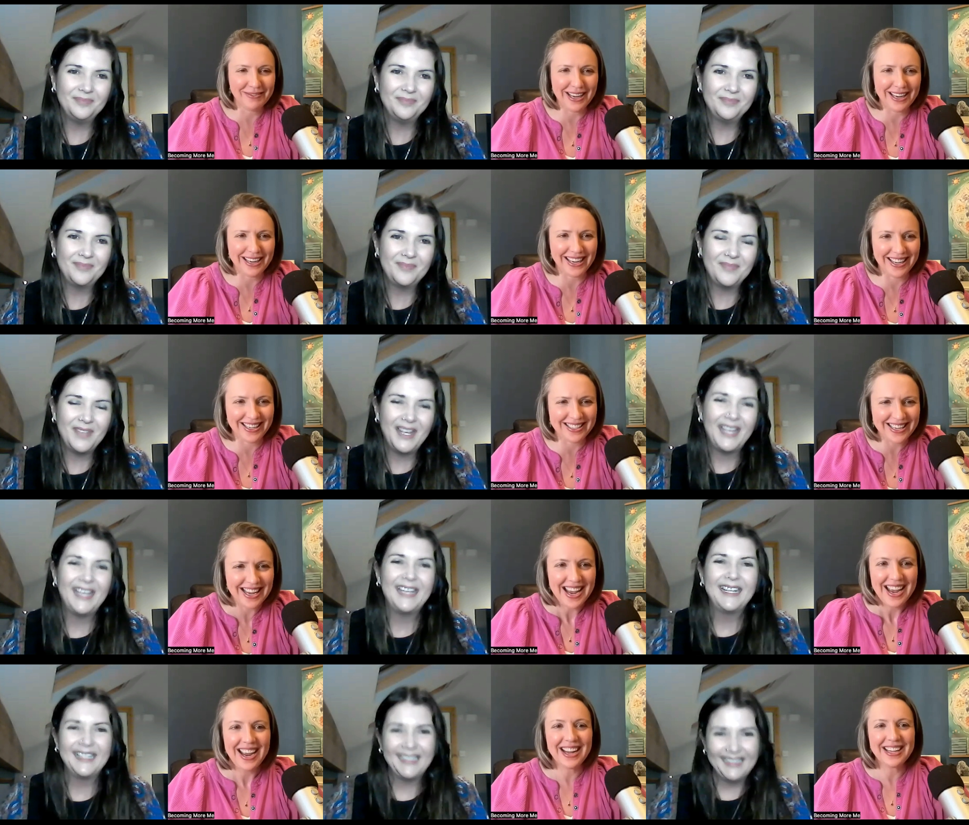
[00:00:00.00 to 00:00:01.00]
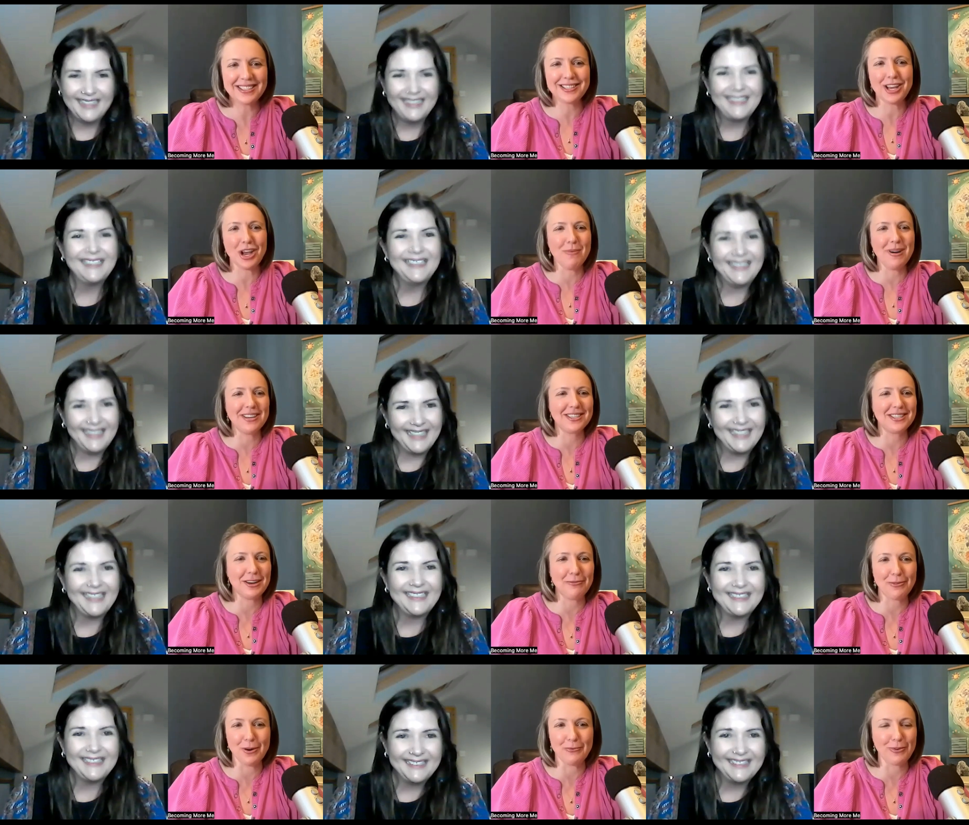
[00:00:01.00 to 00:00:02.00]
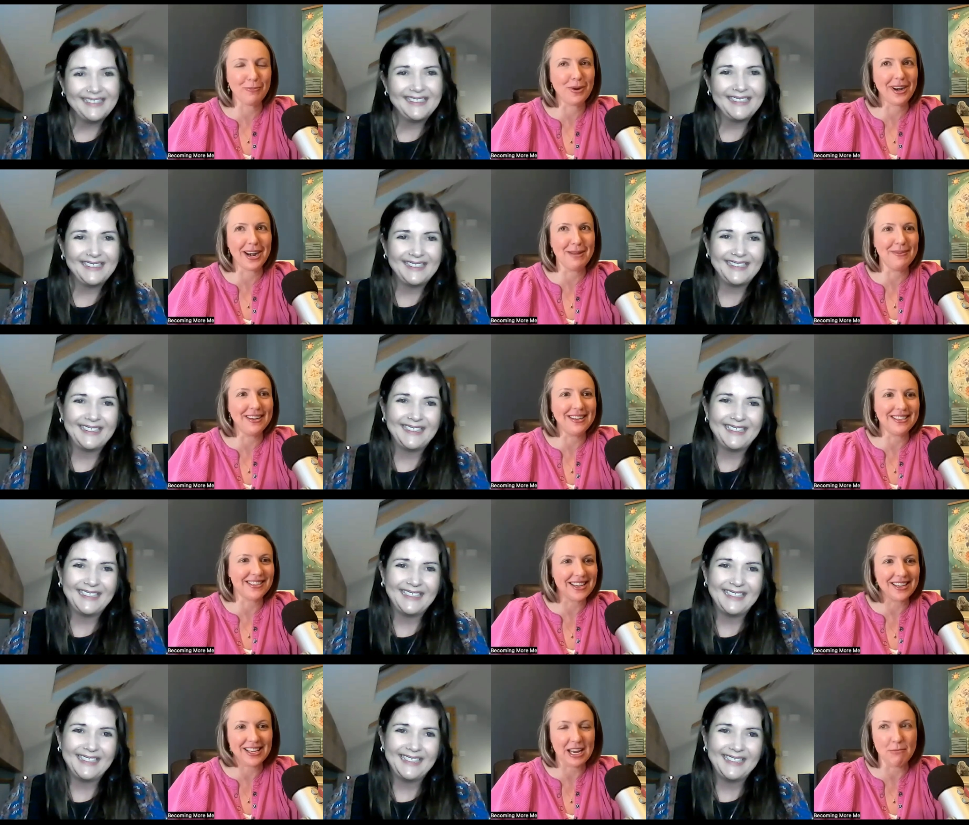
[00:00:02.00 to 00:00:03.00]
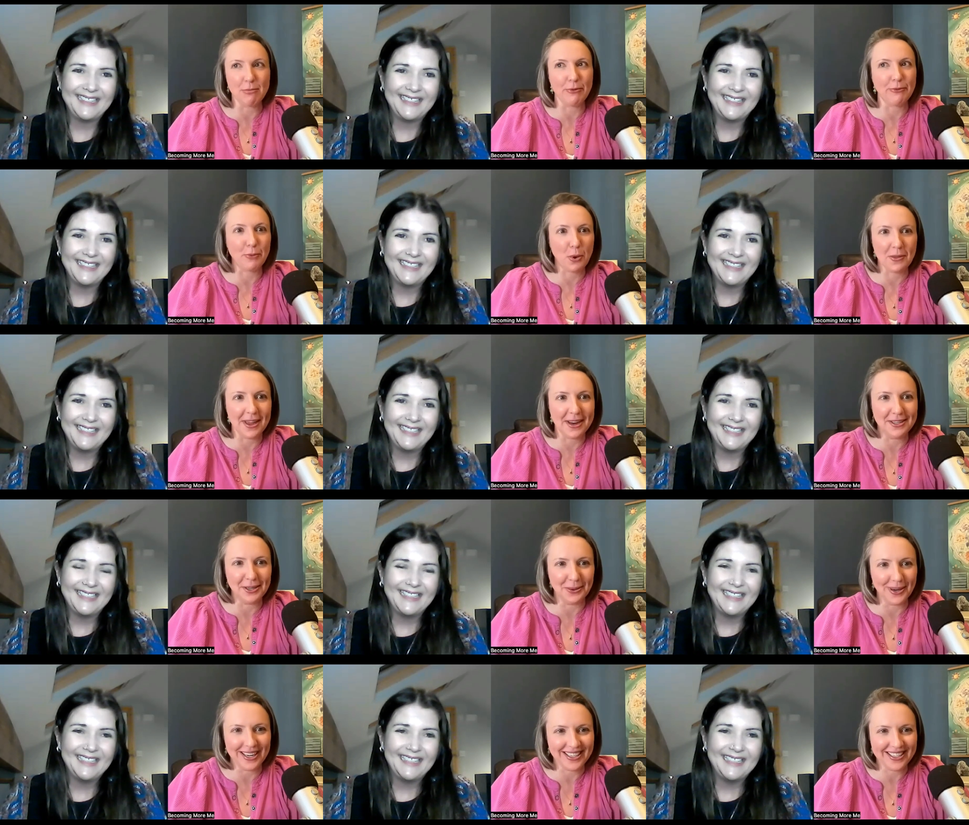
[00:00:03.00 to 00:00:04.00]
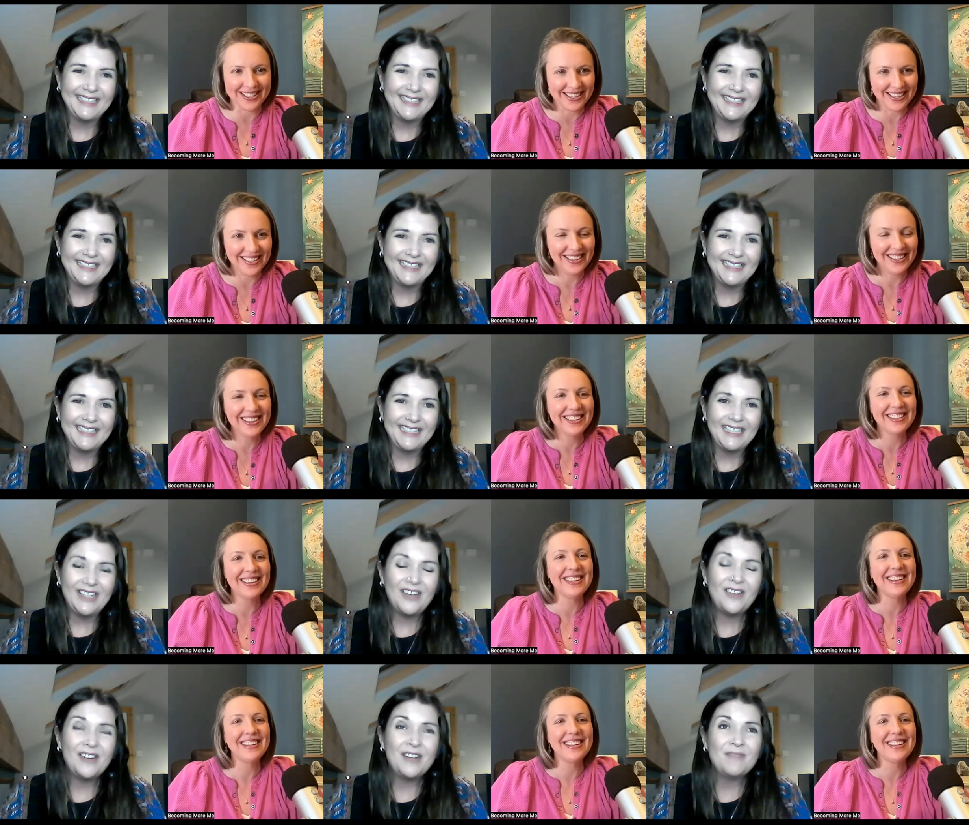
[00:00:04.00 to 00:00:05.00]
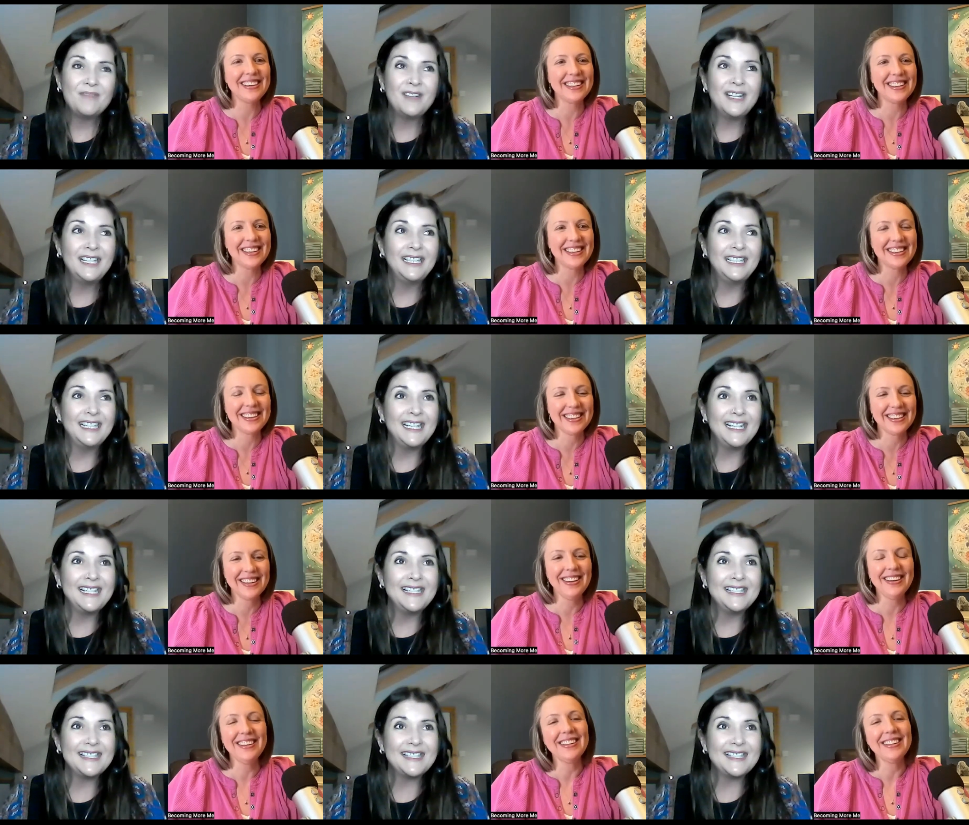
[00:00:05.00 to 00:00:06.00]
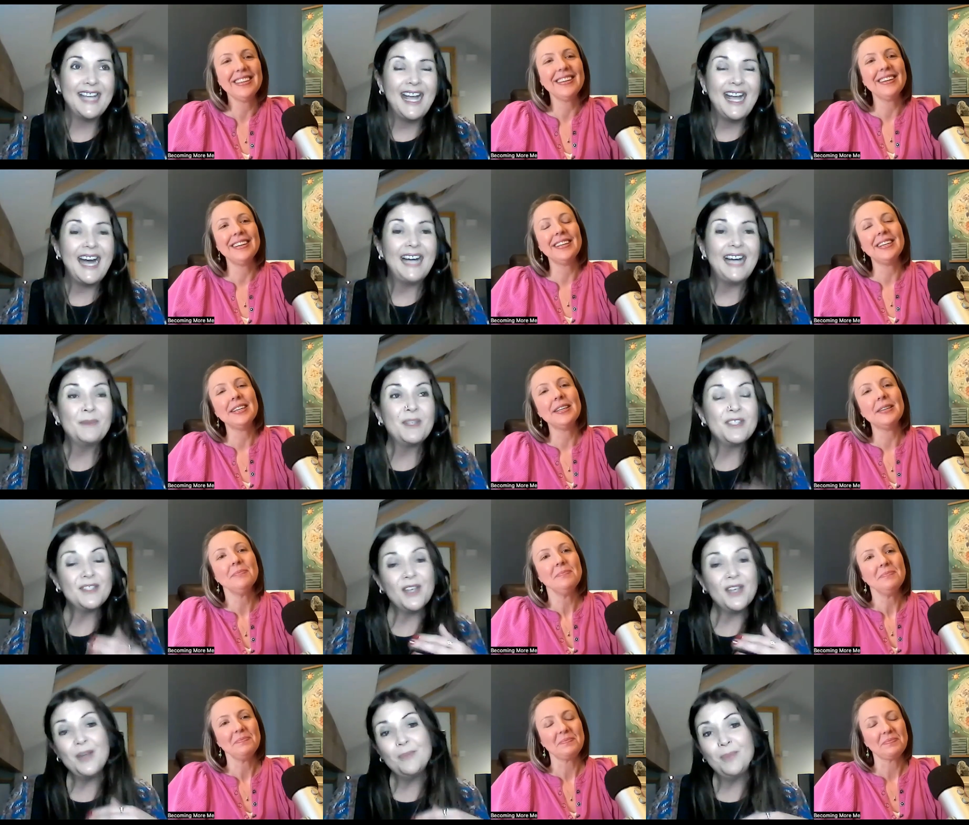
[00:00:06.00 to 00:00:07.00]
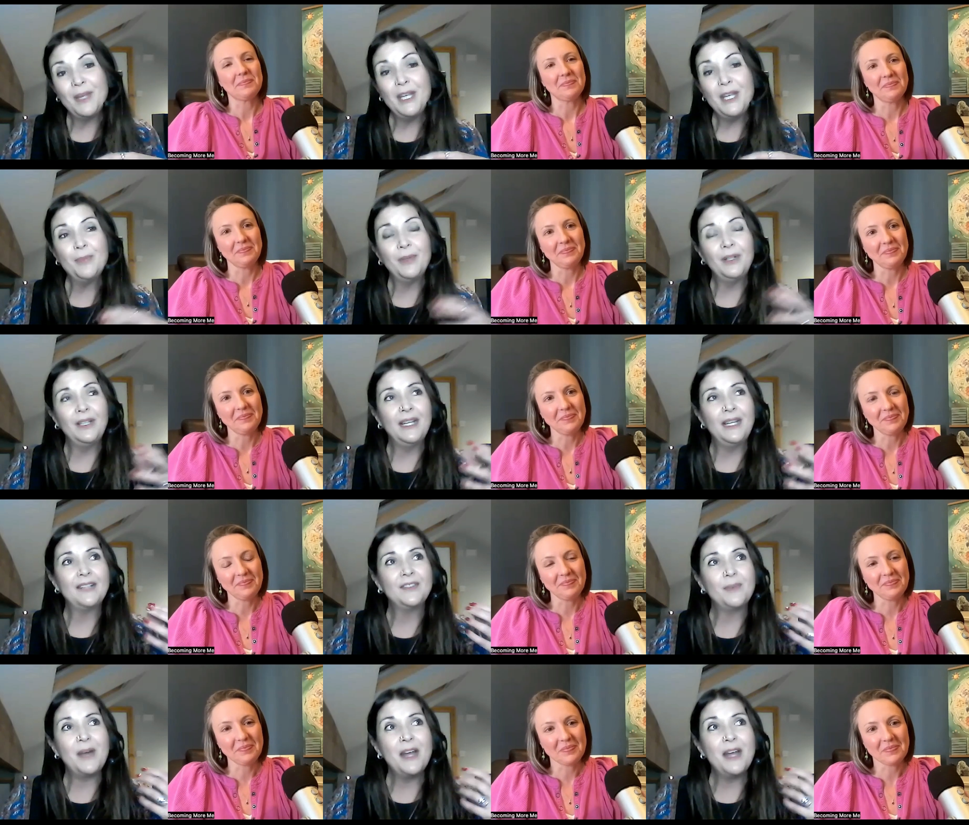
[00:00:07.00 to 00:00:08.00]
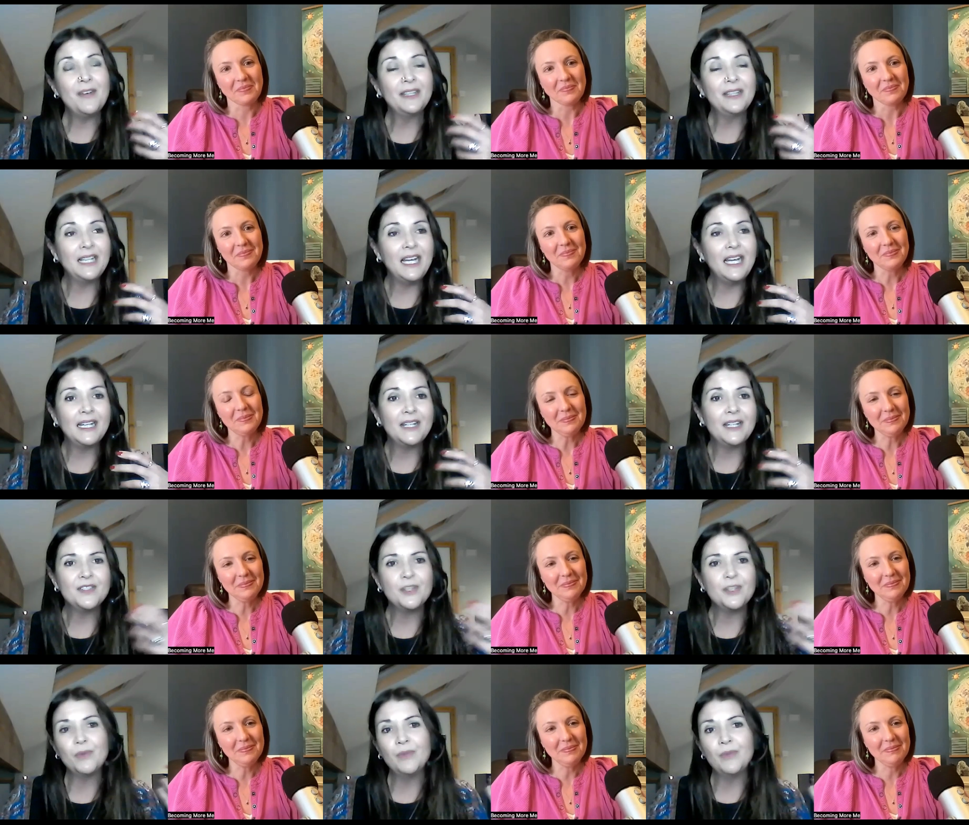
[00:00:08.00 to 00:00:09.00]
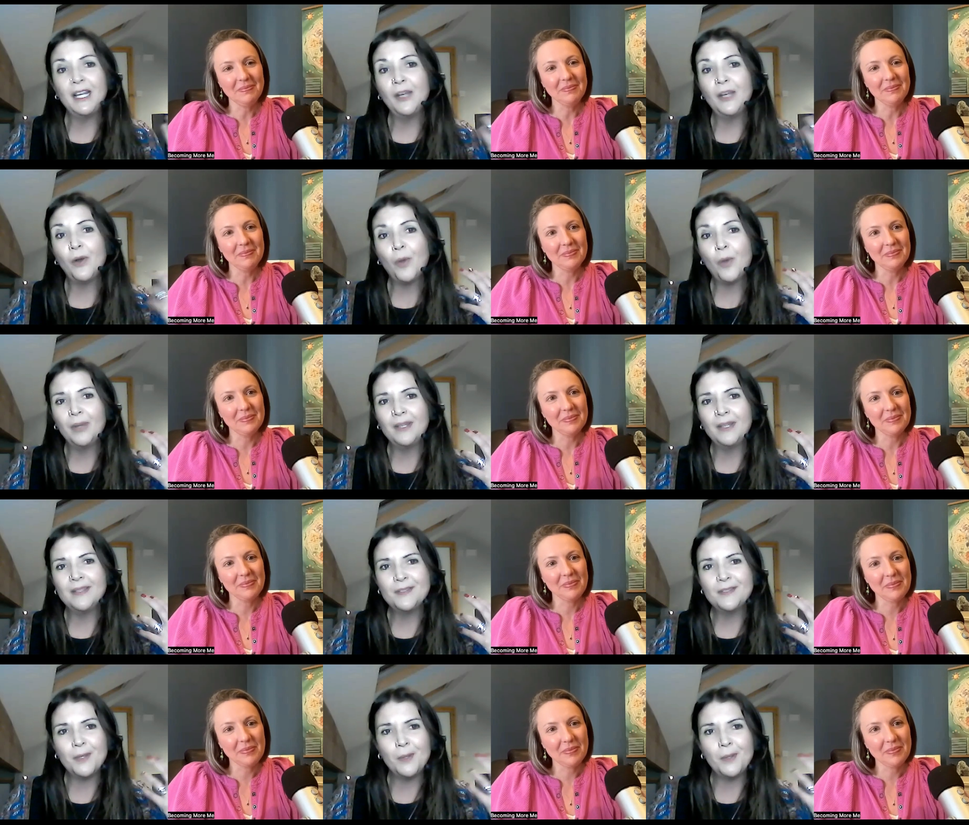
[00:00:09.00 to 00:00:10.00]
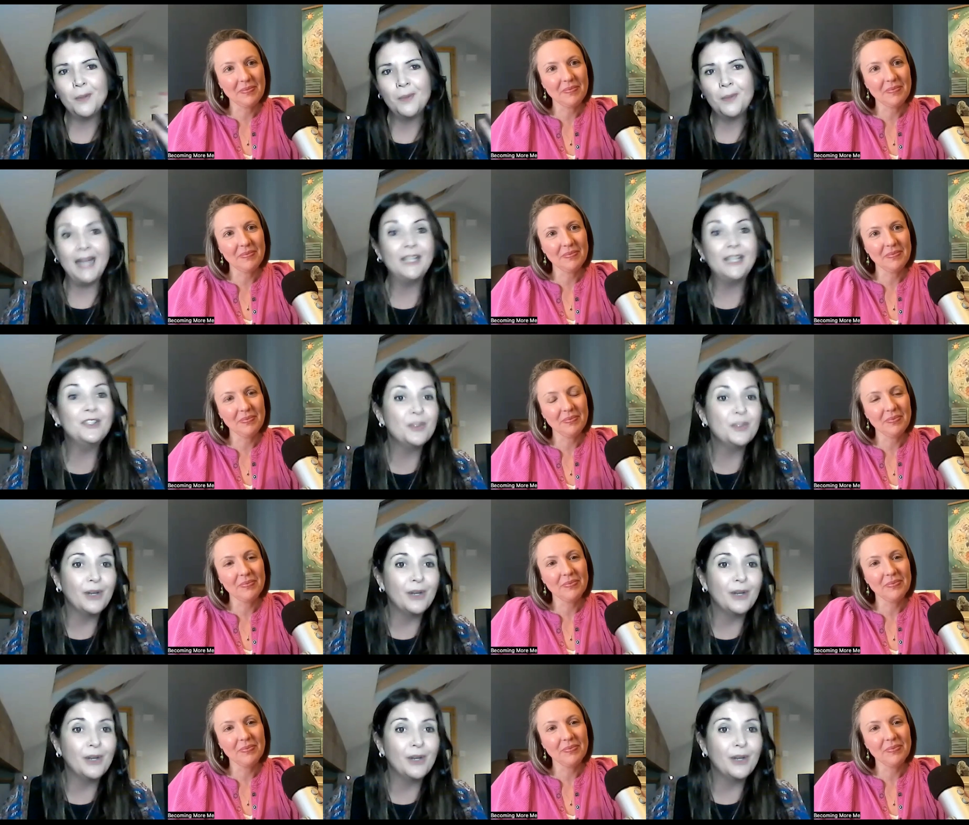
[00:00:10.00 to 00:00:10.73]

Speaker 1: because it's so much different from what anybody's thinking before they do it.
Speaker 2: Oh, it really is. And with certain people, like, so I've had clients who are really open to energy